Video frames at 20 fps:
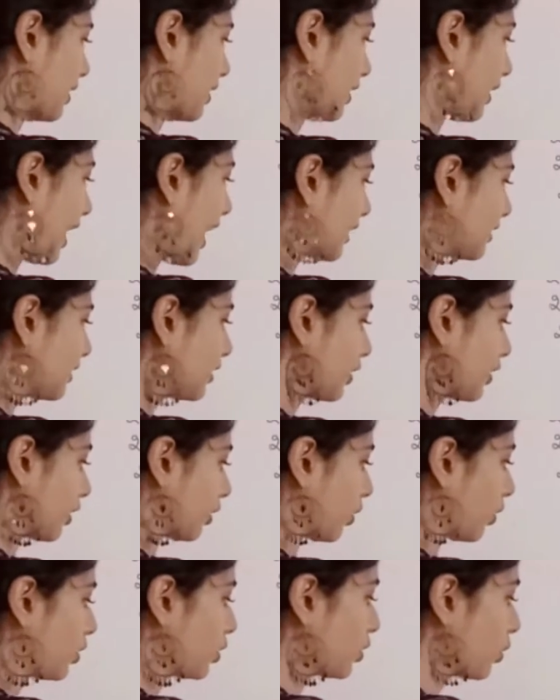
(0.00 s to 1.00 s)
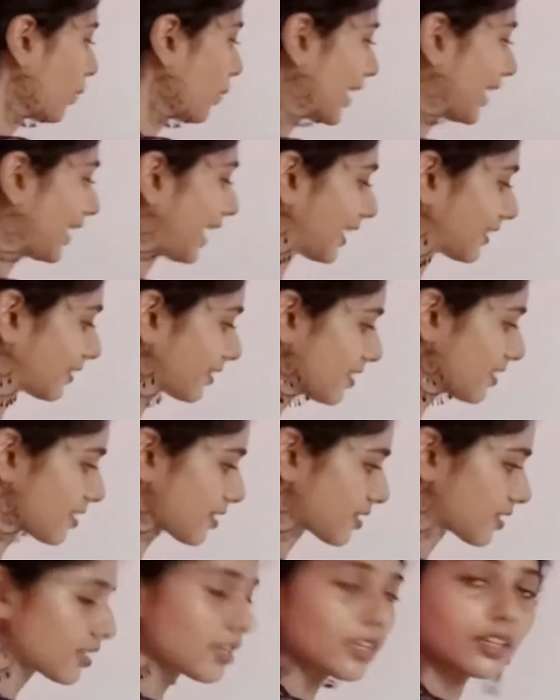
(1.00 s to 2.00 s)
rather doing like
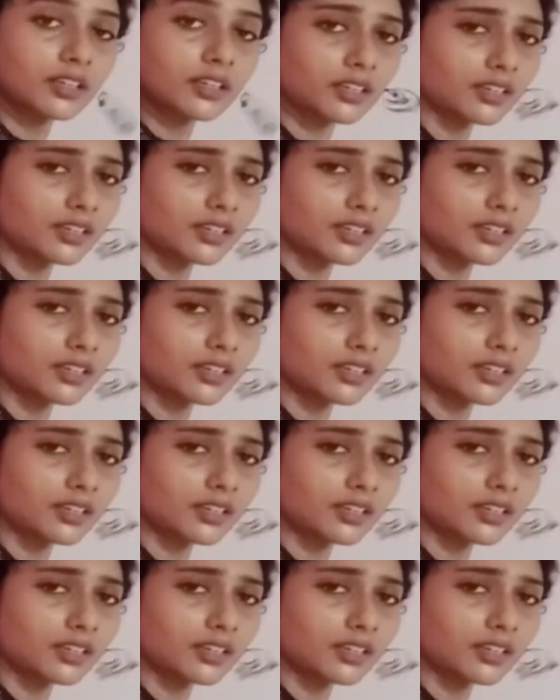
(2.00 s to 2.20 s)
this